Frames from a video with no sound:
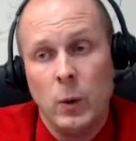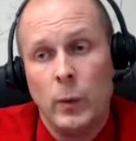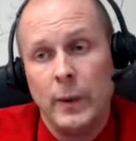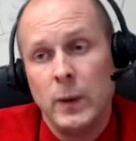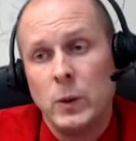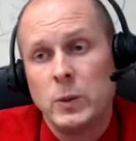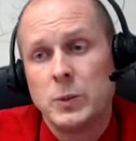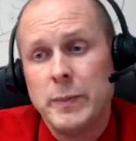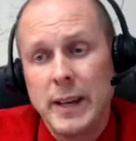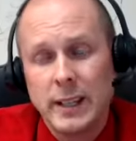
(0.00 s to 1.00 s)
When
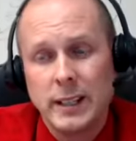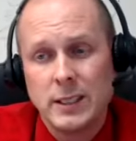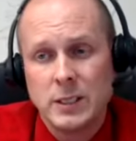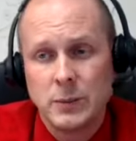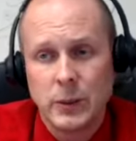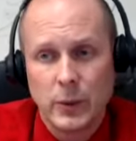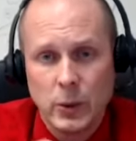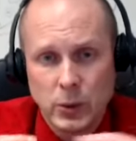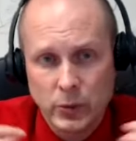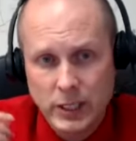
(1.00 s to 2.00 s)
those mechanisms or
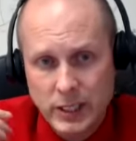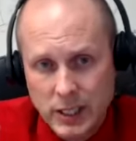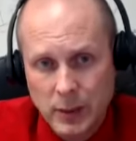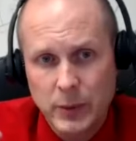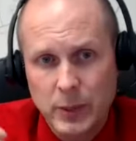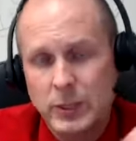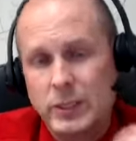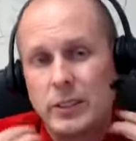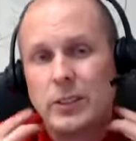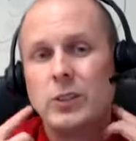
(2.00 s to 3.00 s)
those receptors
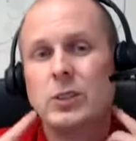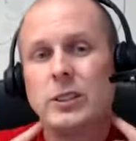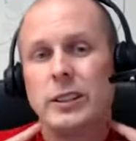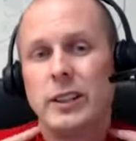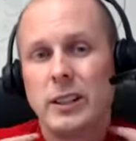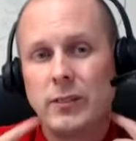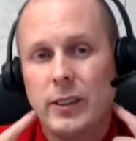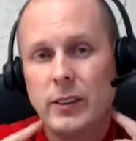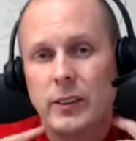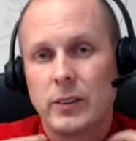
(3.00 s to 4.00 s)
that are usually kind of
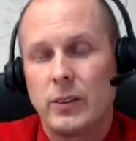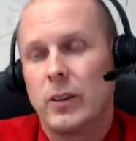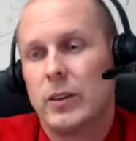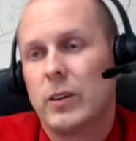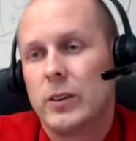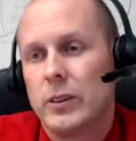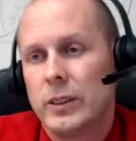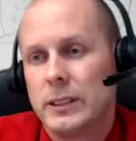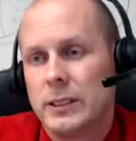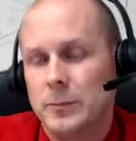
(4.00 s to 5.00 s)
here in the carotid
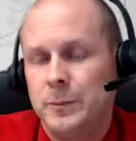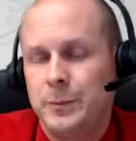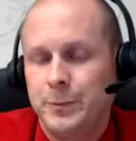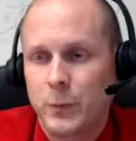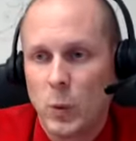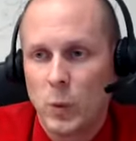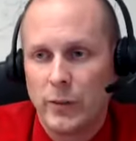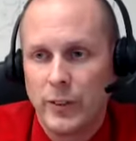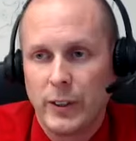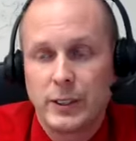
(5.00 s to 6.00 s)
arteries or
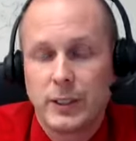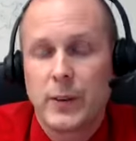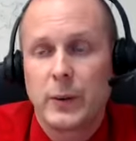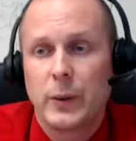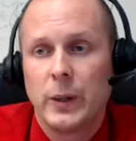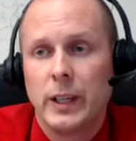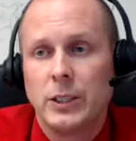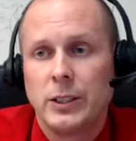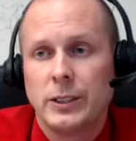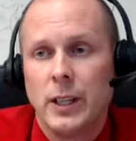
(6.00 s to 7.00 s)
in various other
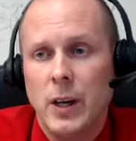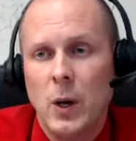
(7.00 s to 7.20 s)
locations,